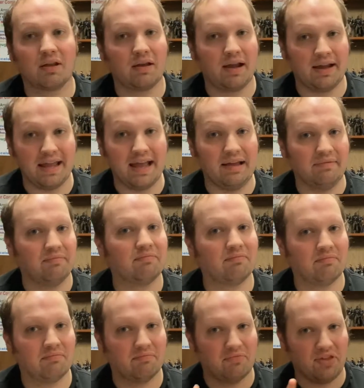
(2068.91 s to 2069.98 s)
Again,
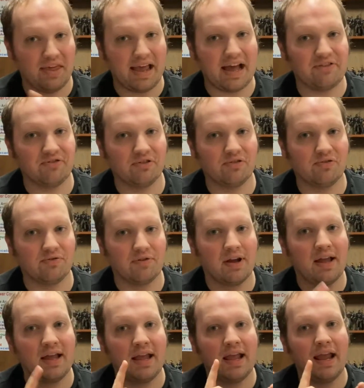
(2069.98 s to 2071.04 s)
theatrical
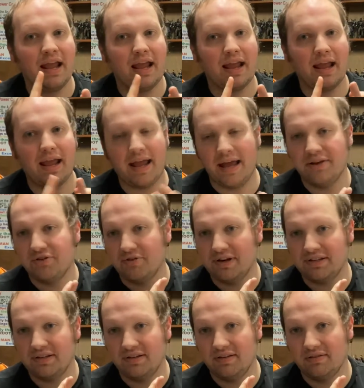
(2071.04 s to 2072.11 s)
and
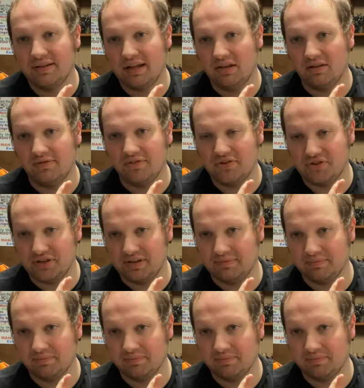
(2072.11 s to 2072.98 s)
direct-to-television.